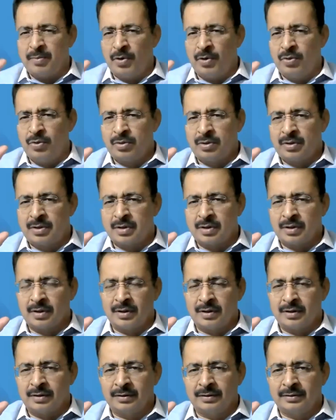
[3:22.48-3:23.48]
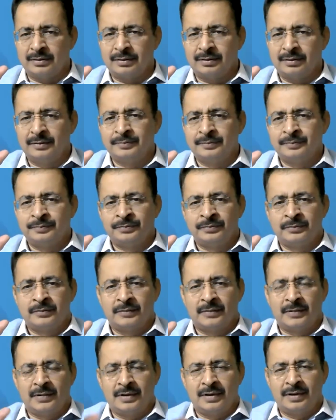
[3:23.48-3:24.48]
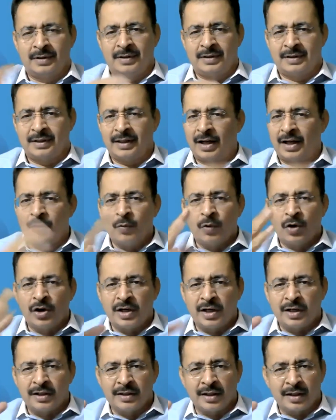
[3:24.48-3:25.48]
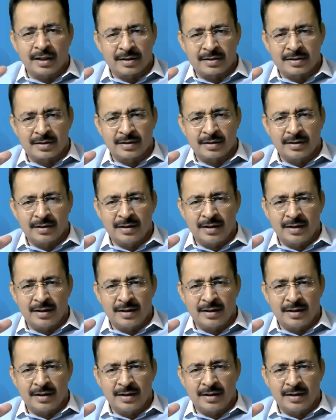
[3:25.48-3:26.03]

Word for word: about uh, uh, the unwanted things.